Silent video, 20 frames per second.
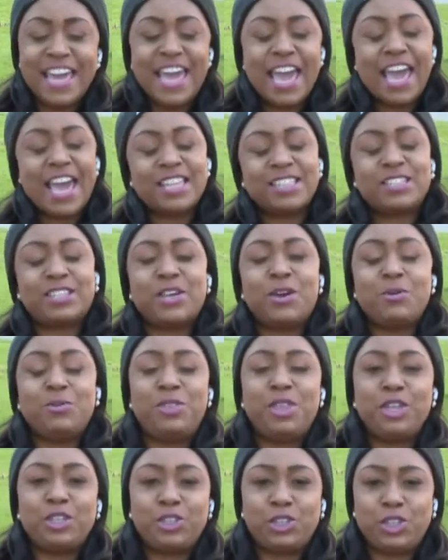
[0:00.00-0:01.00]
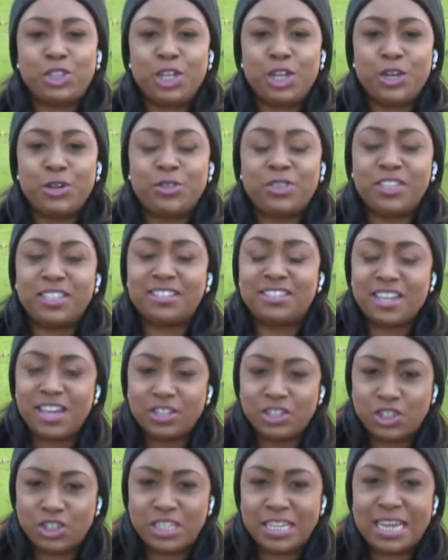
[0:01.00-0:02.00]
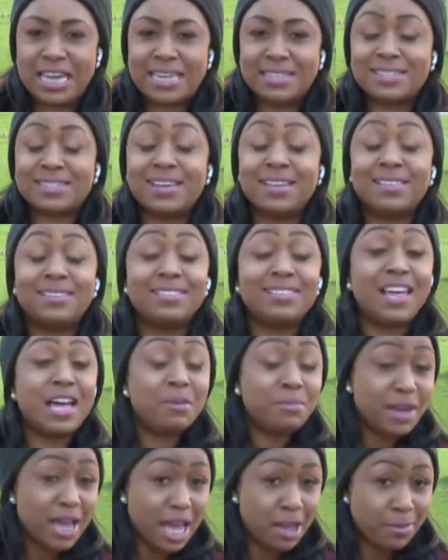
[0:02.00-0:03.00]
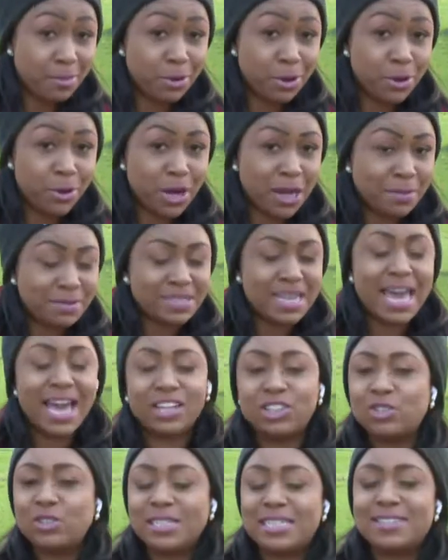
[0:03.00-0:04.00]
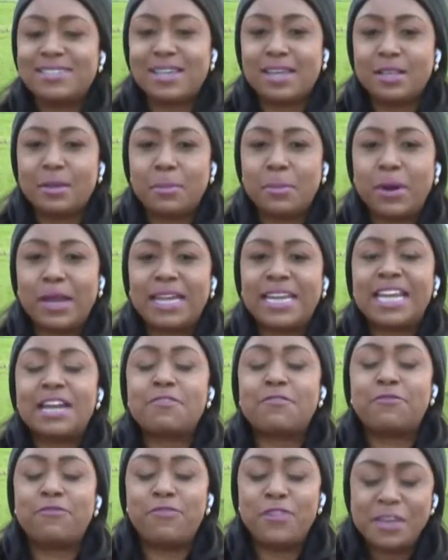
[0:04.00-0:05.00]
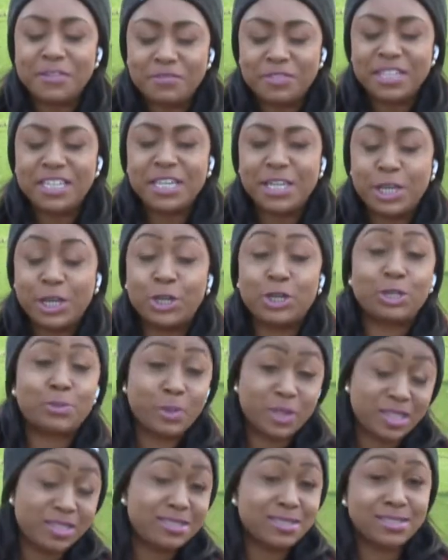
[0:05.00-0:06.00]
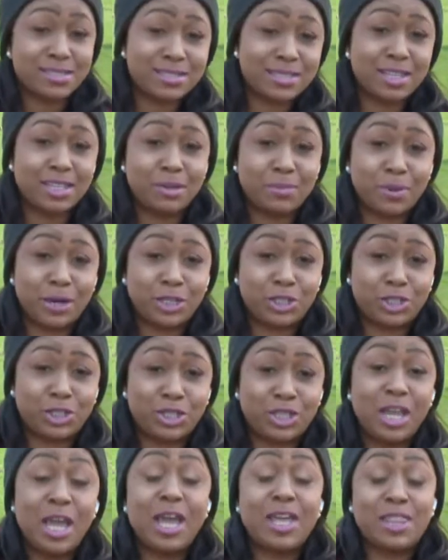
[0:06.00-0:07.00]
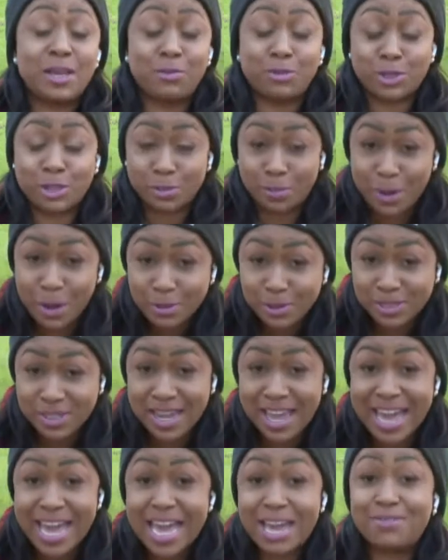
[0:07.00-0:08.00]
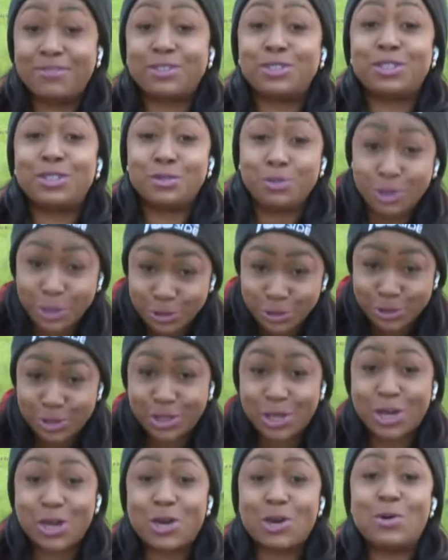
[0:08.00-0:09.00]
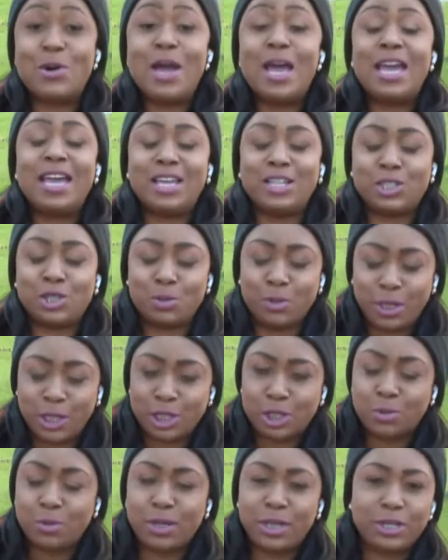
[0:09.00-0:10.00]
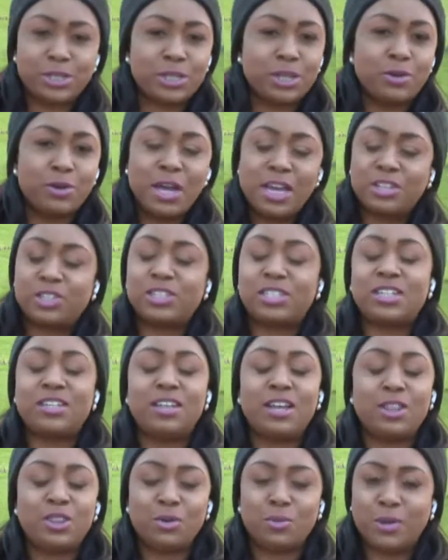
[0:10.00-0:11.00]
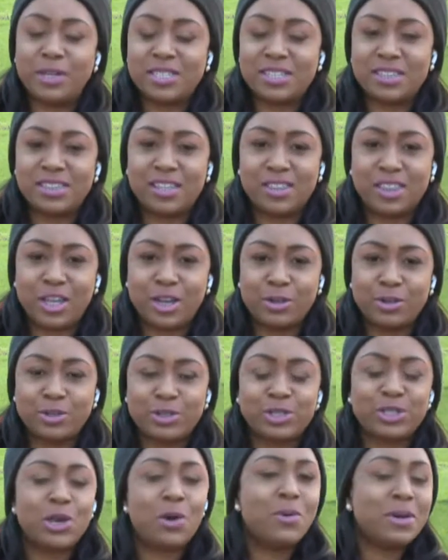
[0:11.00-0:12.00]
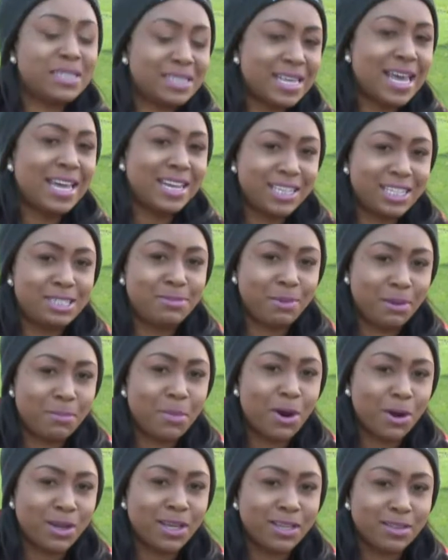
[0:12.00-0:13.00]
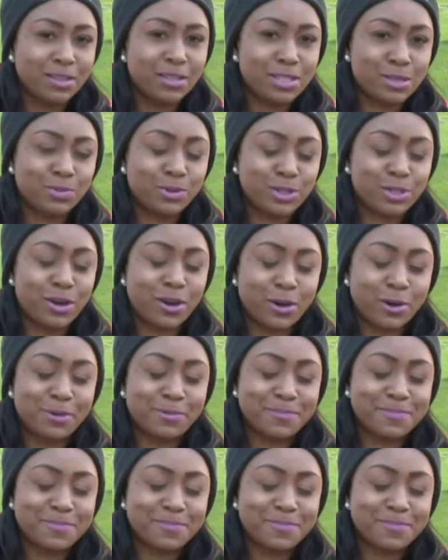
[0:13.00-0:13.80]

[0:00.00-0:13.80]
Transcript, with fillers: And so this year, the Dutch Dance Alumni Program is actually celebrating 50 years, but this is a celebration they were supposed to have two years ago in 2020. So just another reason that they're so excited to be marking this return.